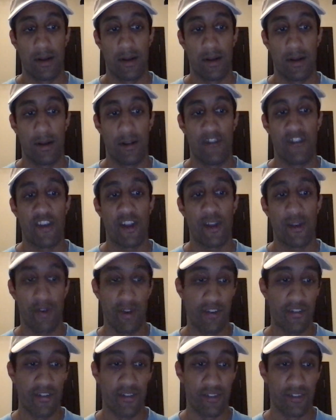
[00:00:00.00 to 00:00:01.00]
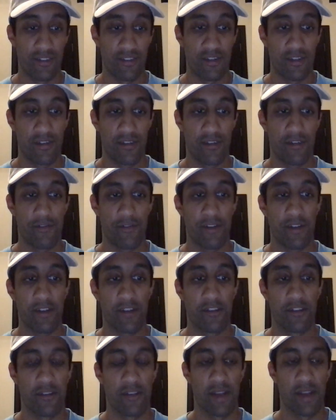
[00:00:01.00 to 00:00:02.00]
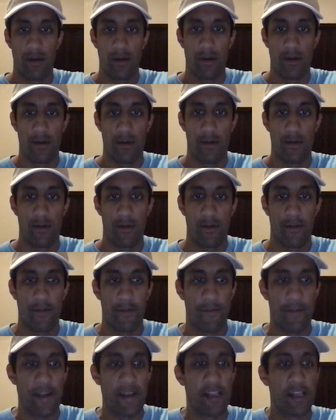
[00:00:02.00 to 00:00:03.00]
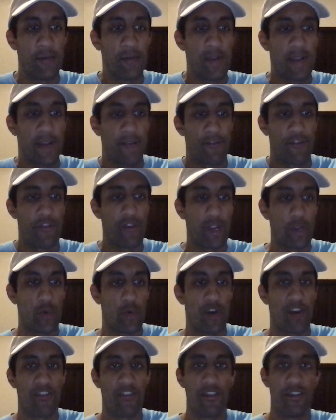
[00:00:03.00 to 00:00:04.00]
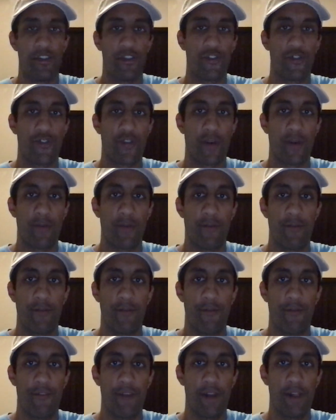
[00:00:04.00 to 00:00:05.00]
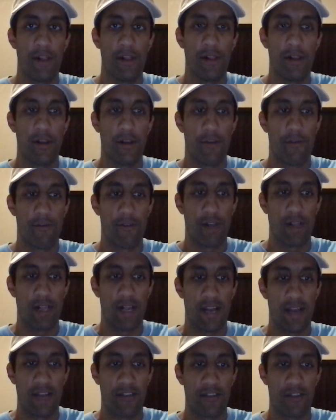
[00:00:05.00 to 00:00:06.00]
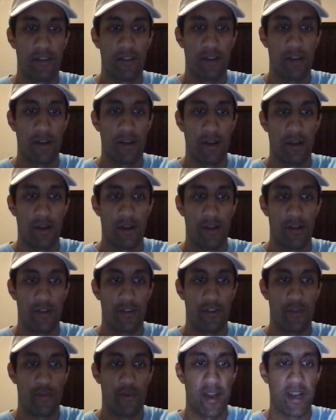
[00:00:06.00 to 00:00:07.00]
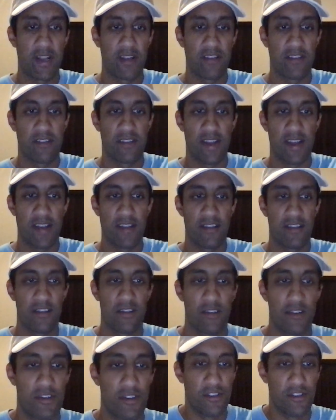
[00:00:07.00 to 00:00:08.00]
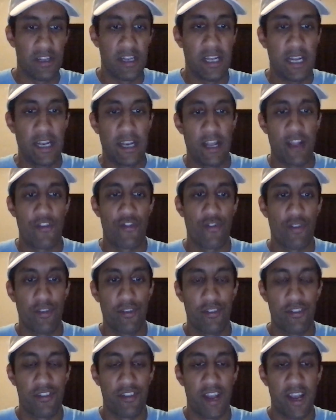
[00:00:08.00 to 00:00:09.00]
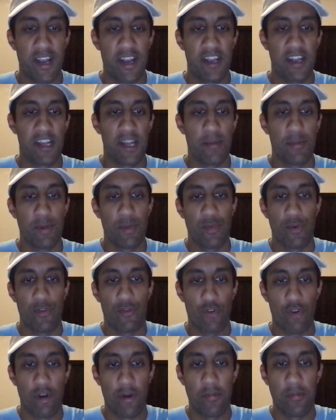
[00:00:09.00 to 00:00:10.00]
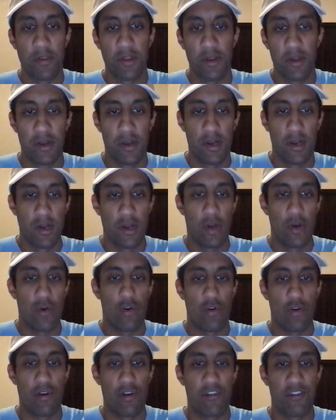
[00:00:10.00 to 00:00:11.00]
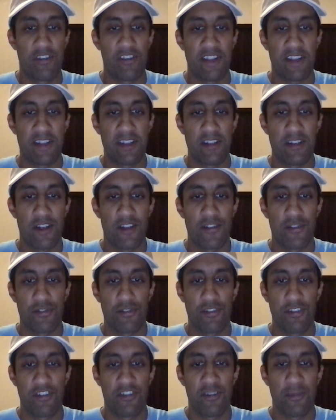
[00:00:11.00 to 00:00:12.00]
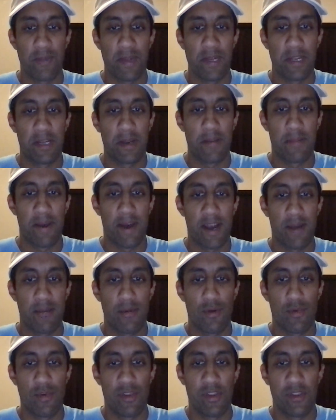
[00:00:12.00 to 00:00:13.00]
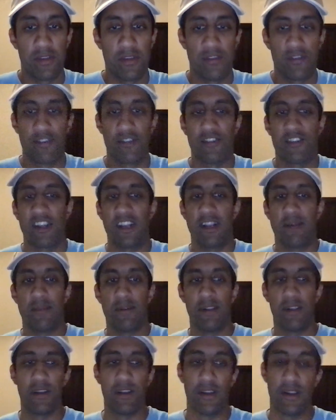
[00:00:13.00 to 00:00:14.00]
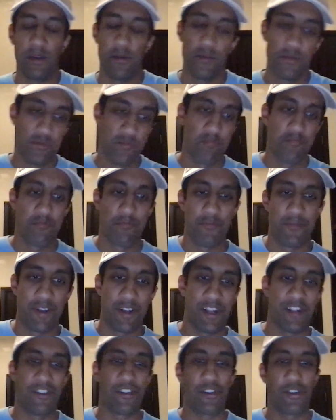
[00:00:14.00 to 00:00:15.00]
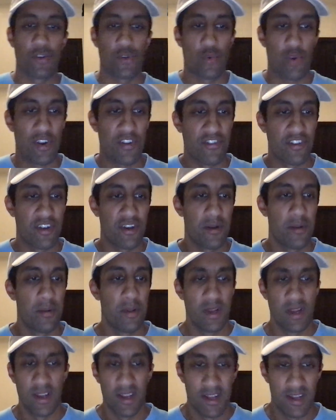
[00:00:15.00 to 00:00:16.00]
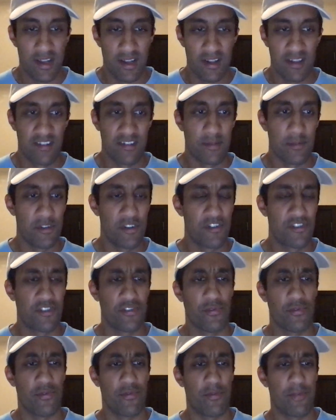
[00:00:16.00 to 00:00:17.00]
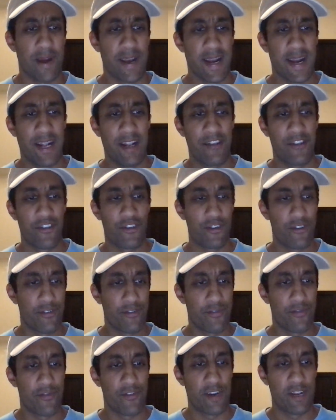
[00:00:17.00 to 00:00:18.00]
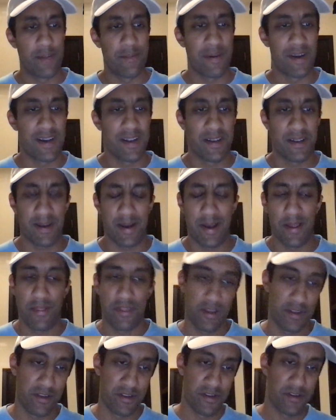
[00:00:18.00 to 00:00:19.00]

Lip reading: generations to fix. Finally, we have 3 questions from Phil. Phil asks, To what extent do you industrial society can be reformed, or is the technological system incompatible with sustainability? It's a good question. Similar to my answer for Iman, I think,